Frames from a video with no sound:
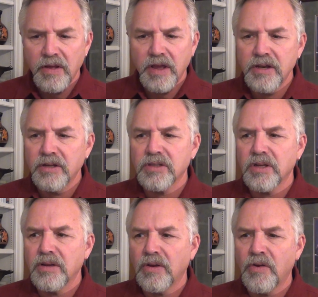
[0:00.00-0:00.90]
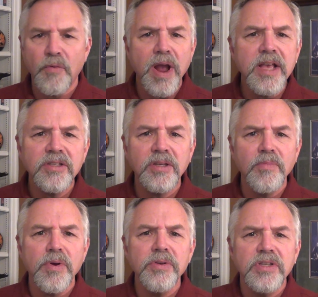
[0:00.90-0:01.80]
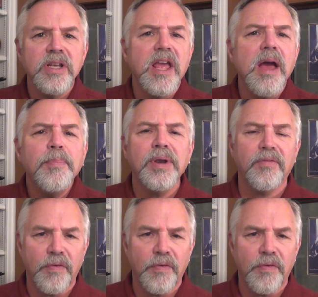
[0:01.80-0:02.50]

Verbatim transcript: in his grace and mercy kept it